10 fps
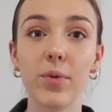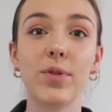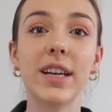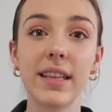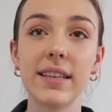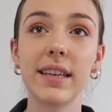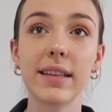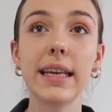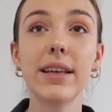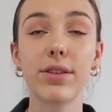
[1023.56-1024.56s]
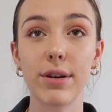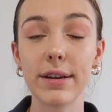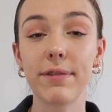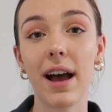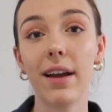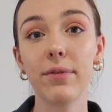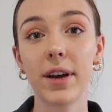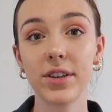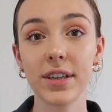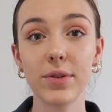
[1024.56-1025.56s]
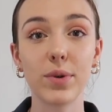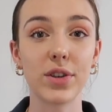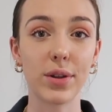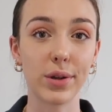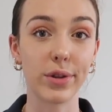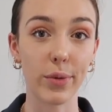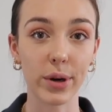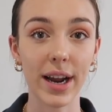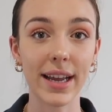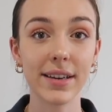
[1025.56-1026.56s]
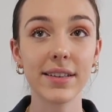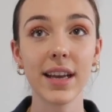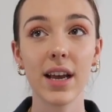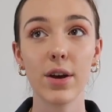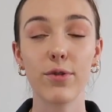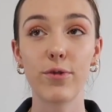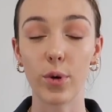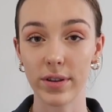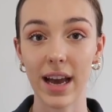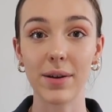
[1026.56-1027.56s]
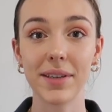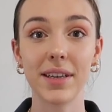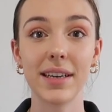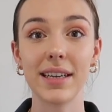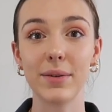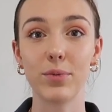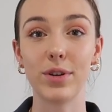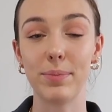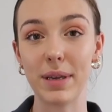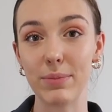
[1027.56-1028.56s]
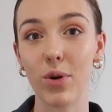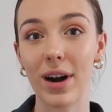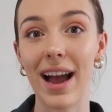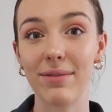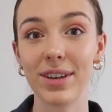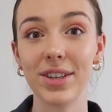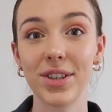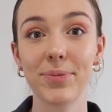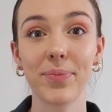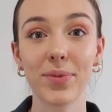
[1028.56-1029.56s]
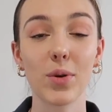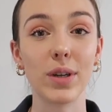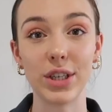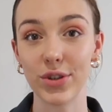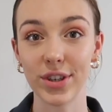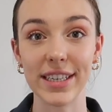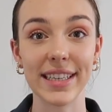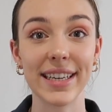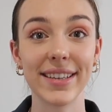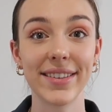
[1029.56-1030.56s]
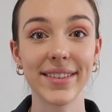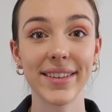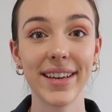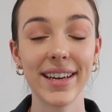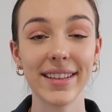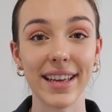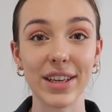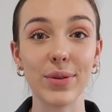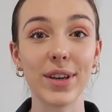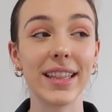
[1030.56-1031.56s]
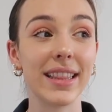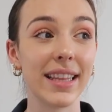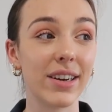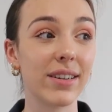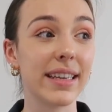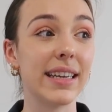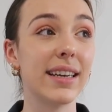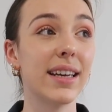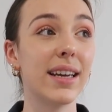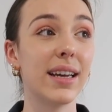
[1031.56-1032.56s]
realistically $3,500 was on the lower end, $4,000 would be more average, which is craziness. Like you can literally,